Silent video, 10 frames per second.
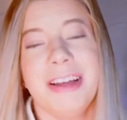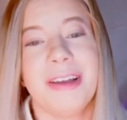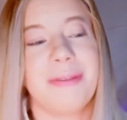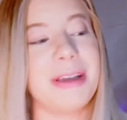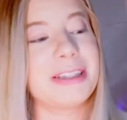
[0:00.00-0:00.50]

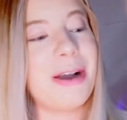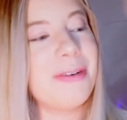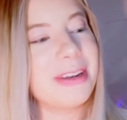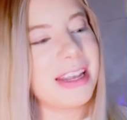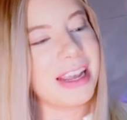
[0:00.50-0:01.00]
we
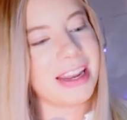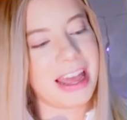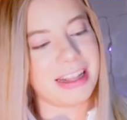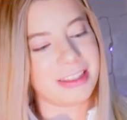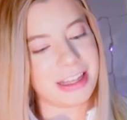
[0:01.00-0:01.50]
don't need
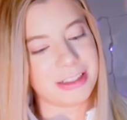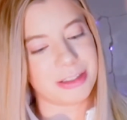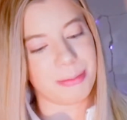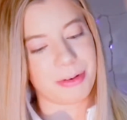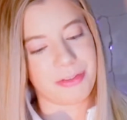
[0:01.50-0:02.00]
anything
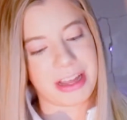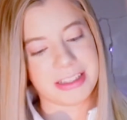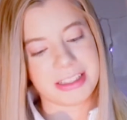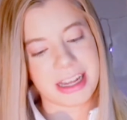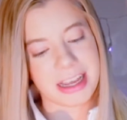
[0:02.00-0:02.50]
super
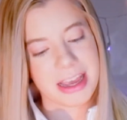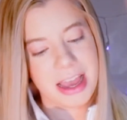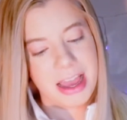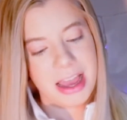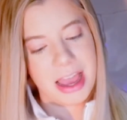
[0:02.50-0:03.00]
fancy
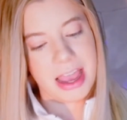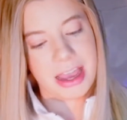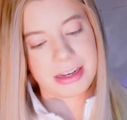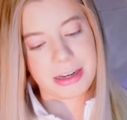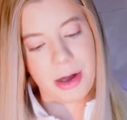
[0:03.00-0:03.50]

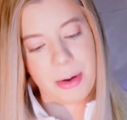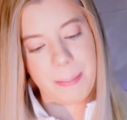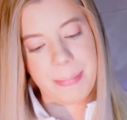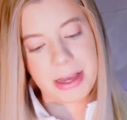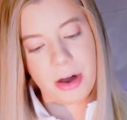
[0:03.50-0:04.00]
and, you know, a
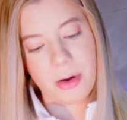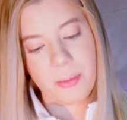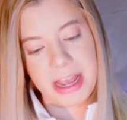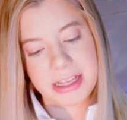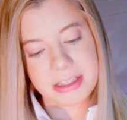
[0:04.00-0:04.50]
big ol'
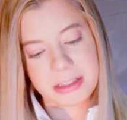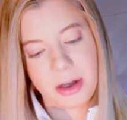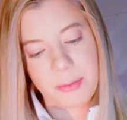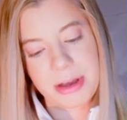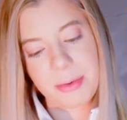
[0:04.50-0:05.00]
waist,
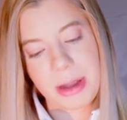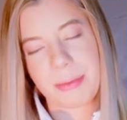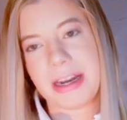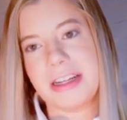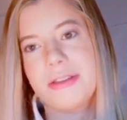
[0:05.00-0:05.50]
so we gonna get
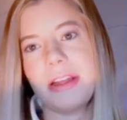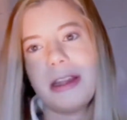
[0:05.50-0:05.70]
right into it. And the